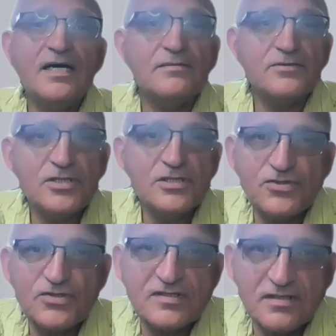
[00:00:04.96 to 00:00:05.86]
I'm going
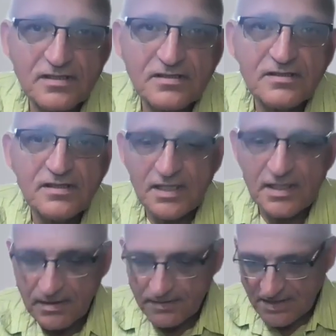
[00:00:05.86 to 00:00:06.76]
to start
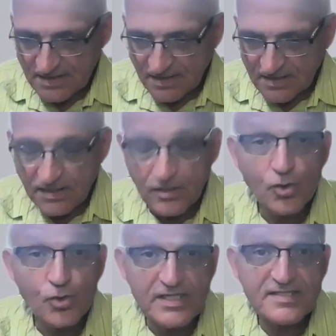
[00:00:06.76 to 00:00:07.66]
discussing
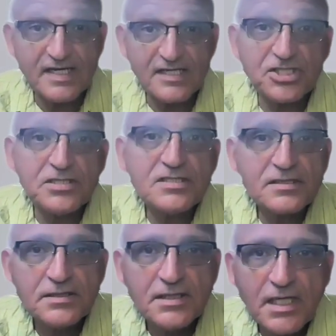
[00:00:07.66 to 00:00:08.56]
conic sections.
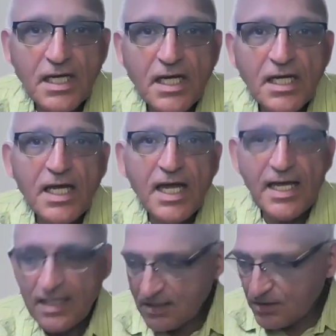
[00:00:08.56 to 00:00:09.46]

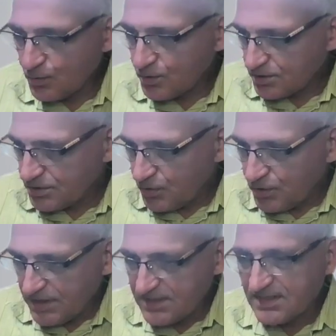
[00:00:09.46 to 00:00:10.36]
And the word
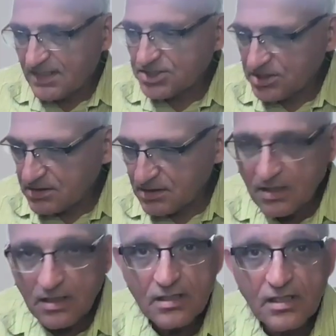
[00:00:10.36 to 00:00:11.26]
conic section
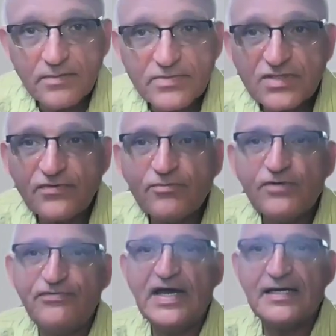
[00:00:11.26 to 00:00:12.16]
comes from the
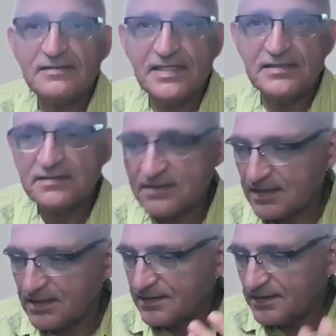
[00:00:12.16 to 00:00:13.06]
fact
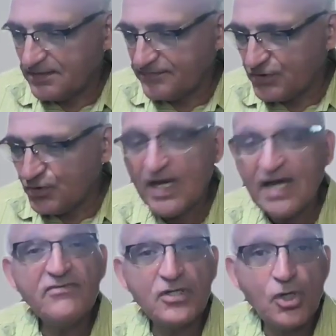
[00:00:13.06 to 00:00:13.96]
that if you
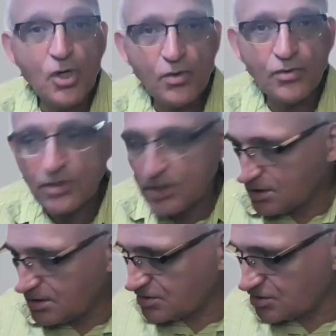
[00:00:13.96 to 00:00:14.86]
have a cone,
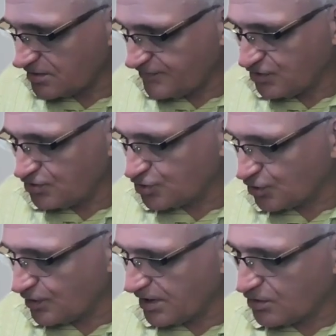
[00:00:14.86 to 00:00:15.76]
so if you
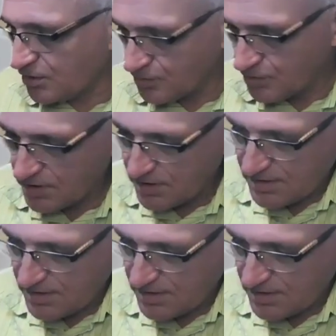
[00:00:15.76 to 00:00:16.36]
draw a cone,